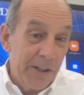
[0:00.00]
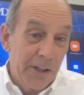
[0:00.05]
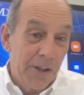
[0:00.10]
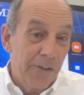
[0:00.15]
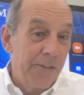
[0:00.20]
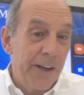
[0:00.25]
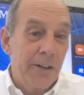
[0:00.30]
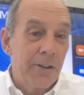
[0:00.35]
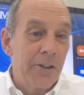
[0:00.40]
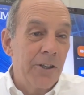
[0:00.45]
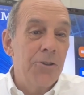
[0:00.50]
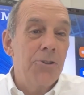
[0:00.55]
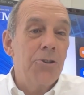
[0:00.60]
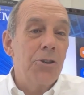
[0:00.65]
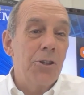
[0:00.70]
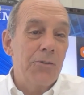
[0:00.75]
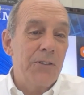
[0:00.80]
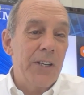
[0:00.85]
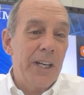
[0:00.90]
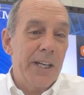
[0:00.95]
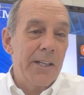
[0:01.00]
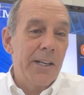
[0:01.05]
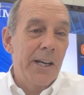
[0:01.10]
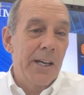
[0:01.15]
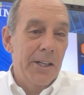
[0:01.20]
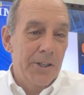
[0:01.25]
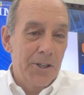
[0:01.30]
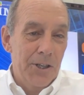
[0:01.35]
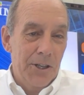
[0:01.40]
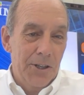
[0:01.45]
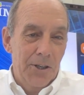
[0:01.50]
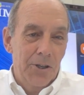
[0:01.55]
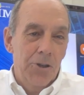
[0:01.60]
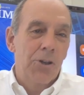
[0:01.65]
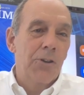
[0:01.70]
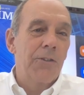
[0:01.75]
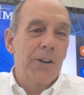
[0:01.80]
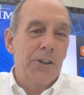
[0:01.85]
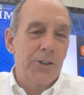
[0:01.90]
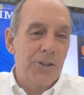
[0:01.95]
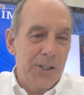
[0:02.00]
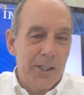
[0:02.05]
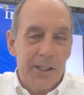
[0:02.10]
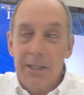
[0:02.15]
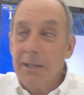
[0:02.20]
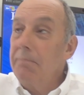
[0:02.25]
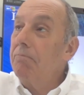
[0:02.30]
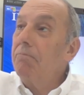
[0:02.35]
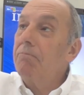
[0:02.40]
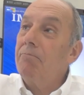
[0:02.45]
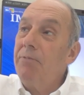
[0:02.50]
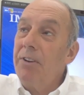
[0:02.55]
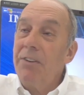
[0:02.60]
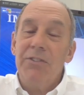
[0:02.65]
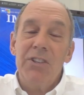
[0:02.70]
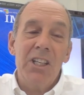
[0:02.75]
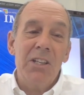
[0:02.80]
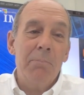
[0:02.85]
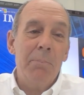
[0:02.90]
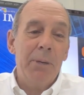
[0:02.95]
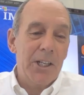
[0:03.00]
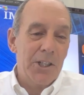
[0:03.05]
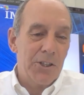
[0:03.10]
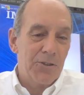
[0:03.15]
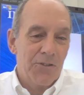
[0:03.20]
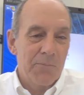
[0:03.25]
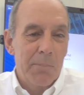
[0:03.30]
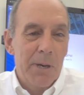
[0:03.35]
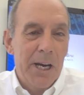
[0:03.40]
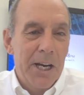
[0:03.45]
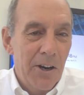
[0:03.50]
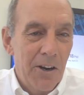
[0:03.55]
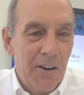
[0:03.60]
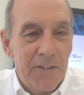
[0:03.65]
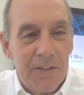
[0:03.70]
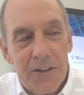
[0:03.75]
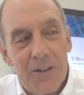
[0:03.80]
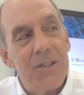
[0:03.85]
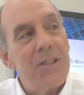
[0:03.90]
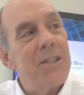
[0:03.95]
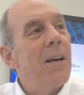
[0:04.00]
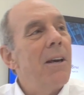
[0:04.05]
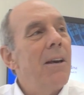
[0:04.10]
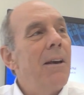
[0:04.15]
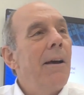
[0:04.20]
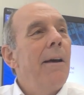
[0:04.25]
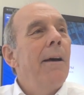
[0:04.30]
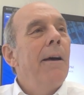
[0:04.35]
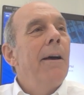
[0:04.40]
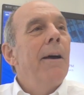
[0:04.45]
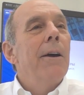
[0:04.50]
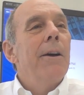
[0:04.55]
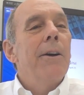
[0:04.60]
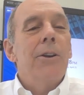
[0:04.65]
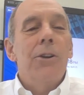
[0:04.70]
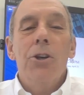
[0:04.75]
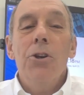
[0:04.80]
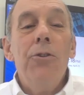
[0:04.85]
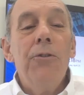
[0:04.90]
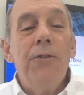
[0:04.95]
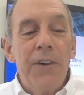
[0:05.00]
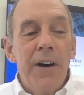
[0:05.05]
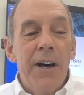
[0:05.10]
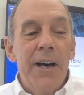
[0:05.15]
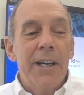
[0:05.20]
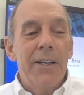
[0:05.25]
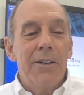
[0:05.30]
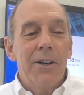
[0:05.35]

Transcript: the Federal Institute of Technology, the university 15 minutes from my office, you'd find